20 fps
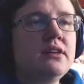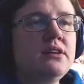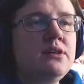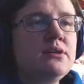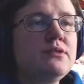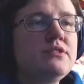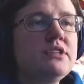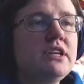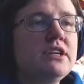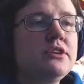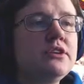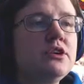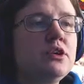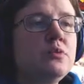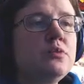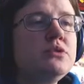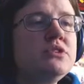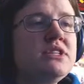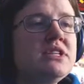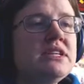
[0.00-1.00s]
You have done a
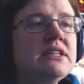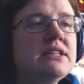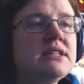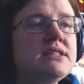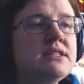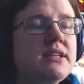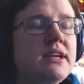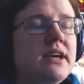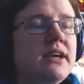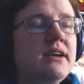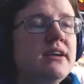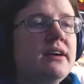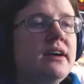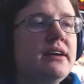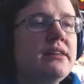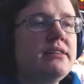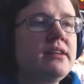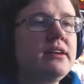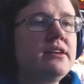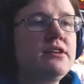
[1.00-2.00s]
noble deed this day. I
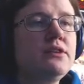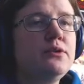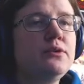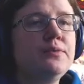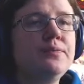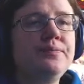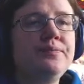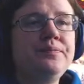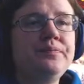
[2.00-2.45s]
thank you.